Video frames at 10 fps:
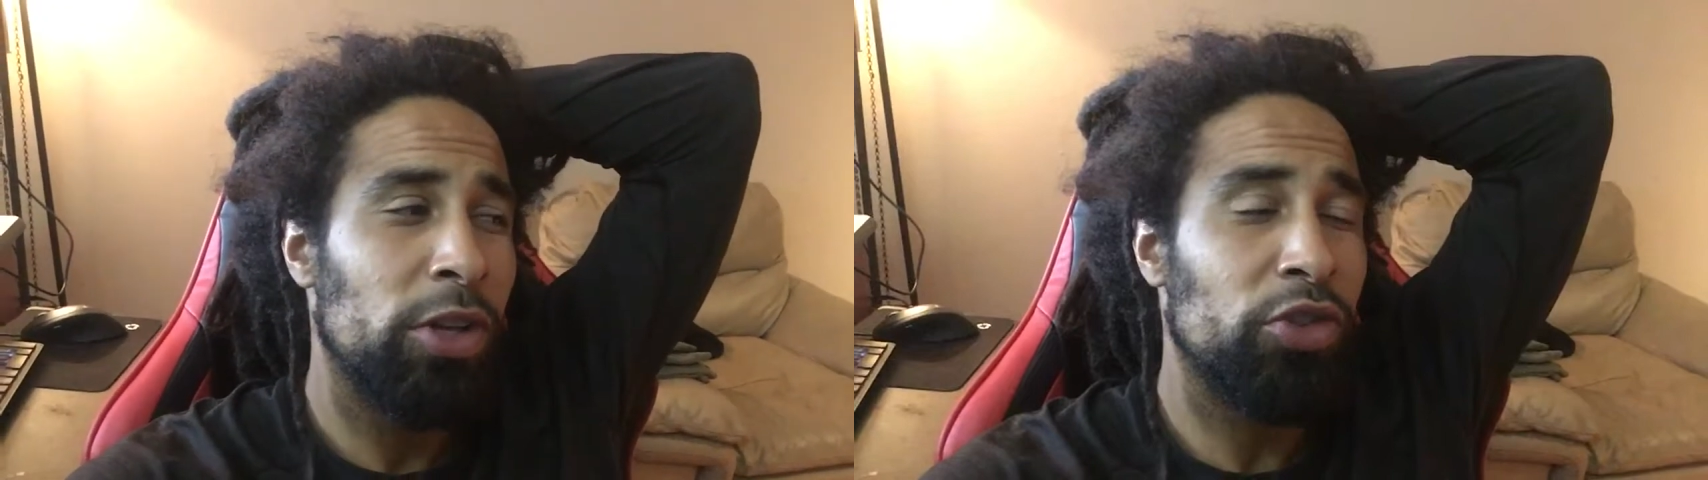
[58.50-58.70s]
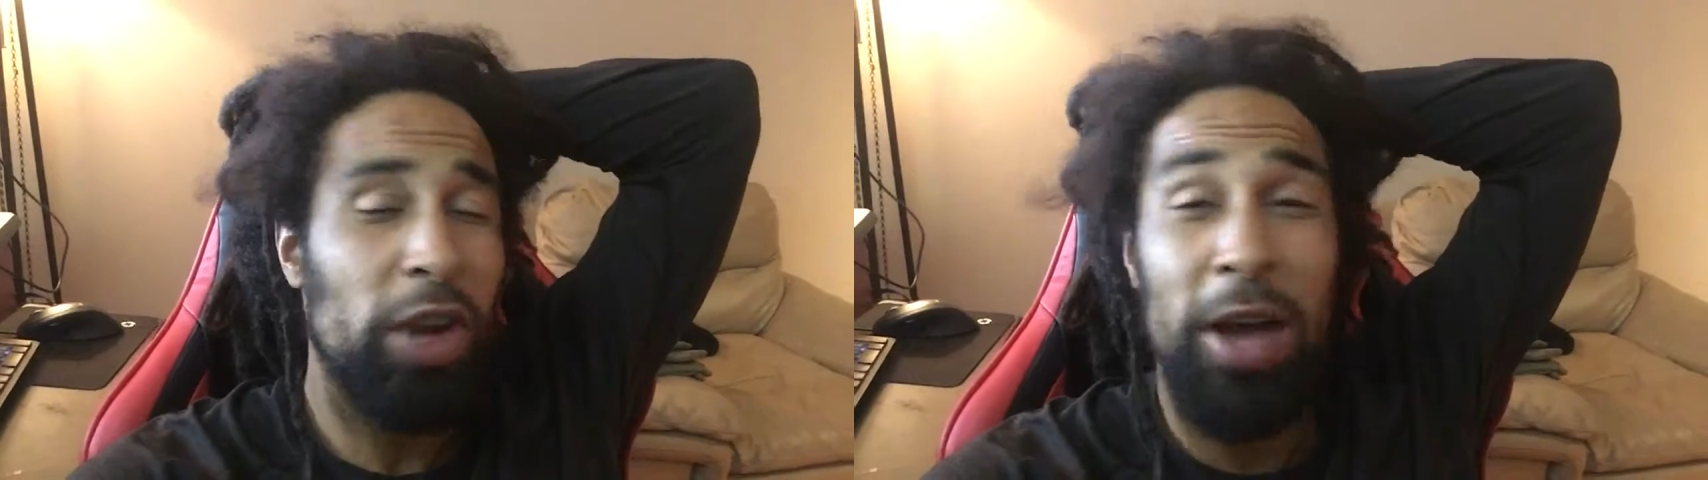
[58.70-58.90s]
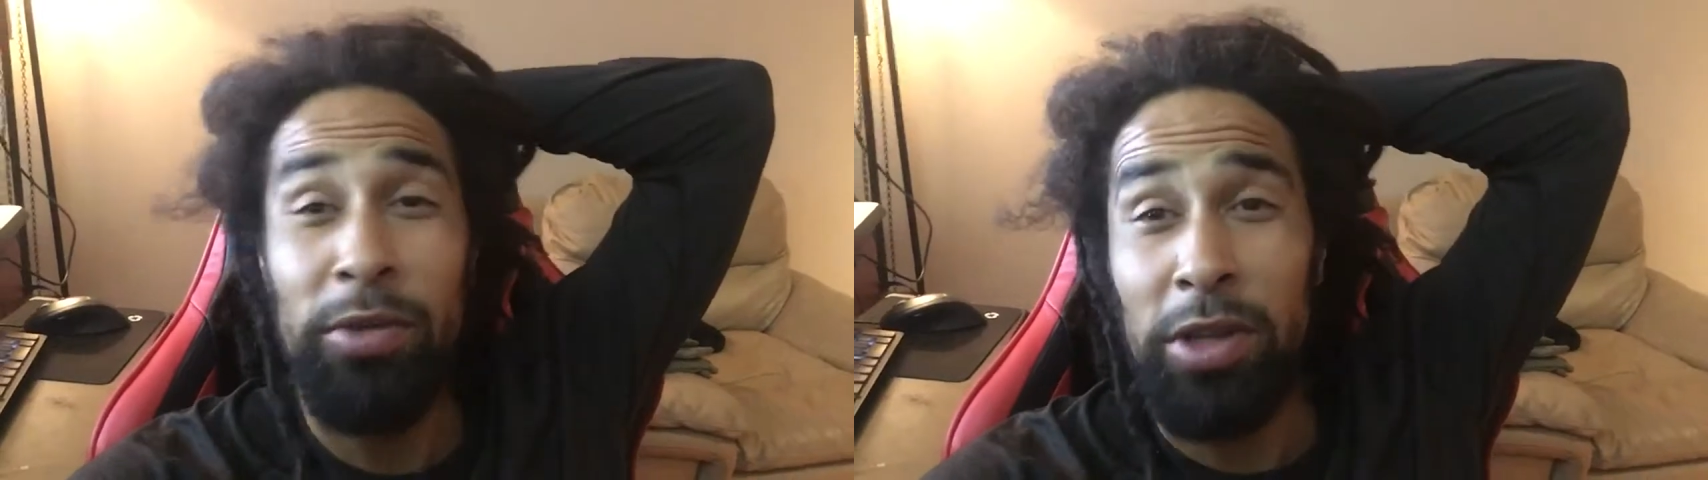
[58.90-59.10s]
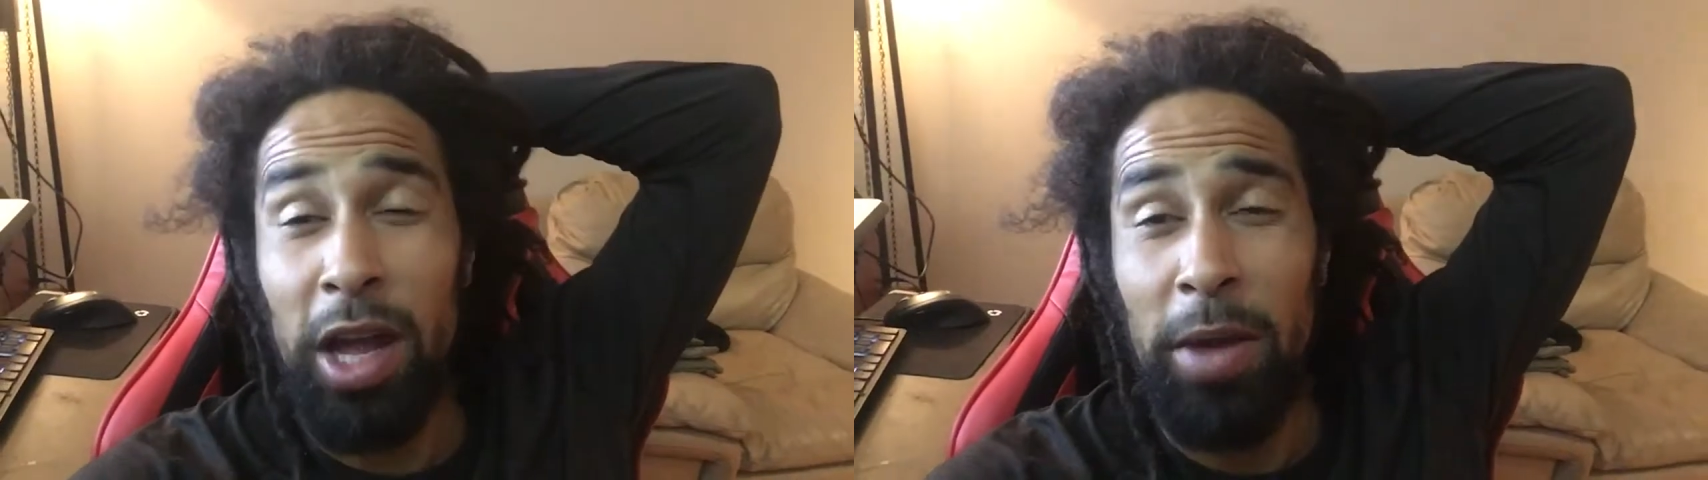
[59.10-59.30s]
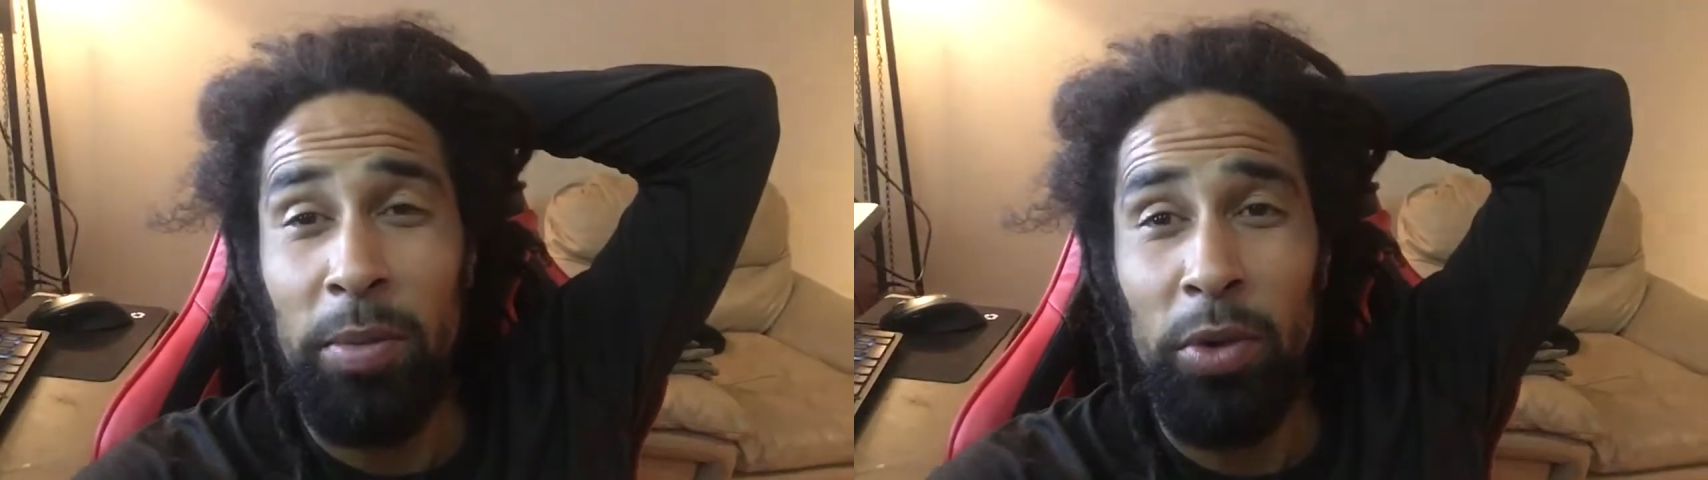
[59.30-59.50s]
traveled a
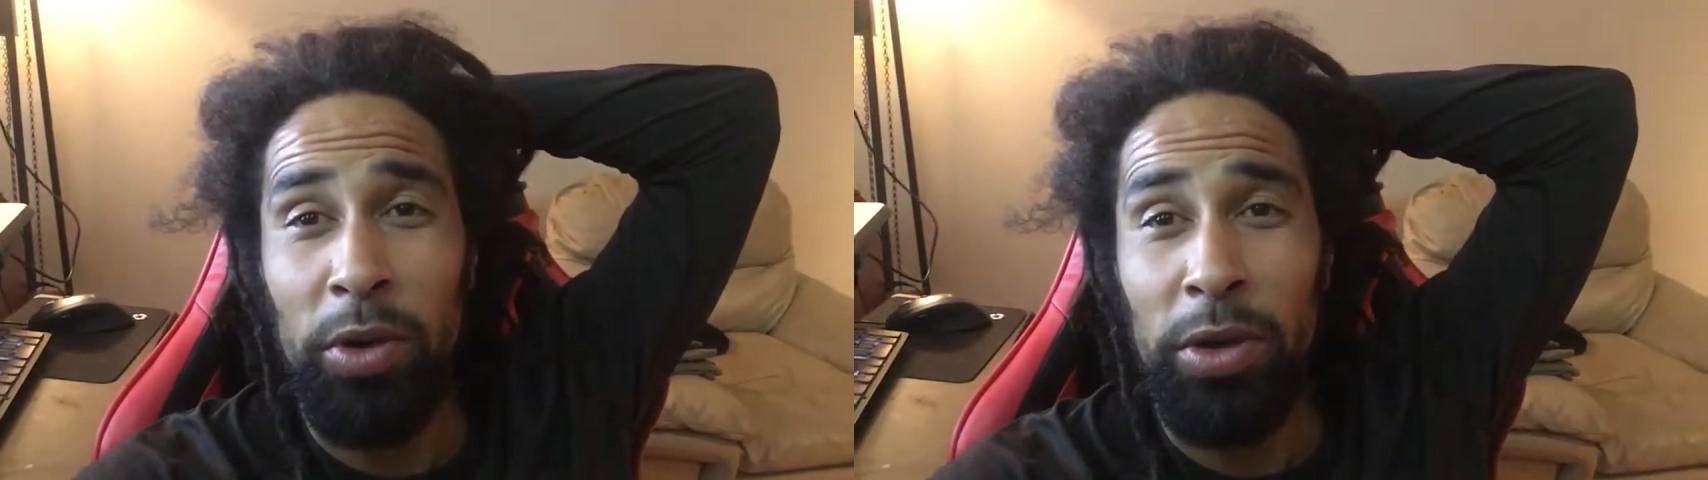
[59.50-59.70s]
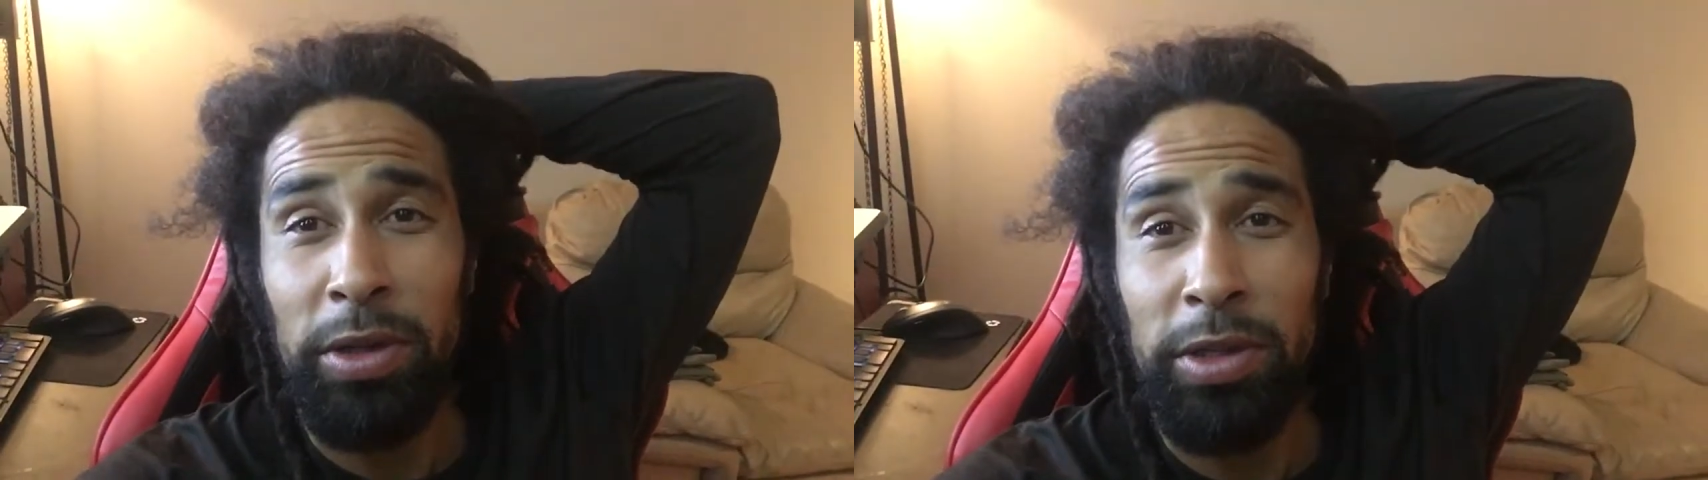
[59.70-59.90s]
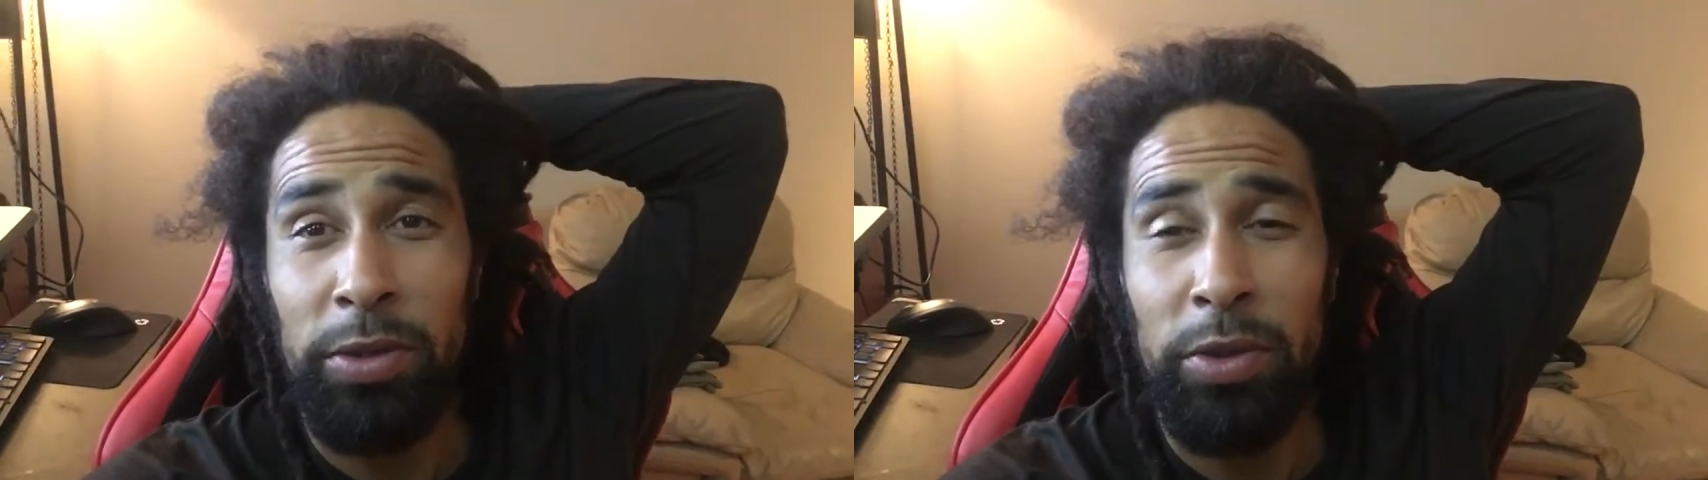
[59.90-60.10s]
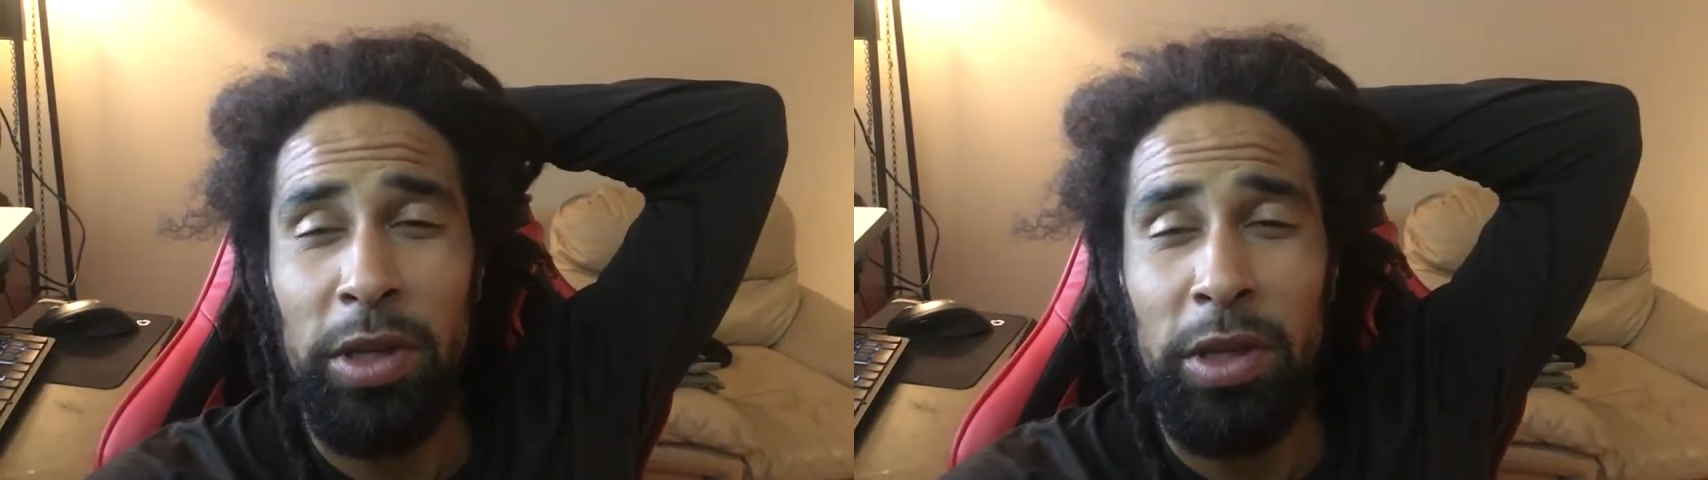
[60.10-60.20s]
lot more to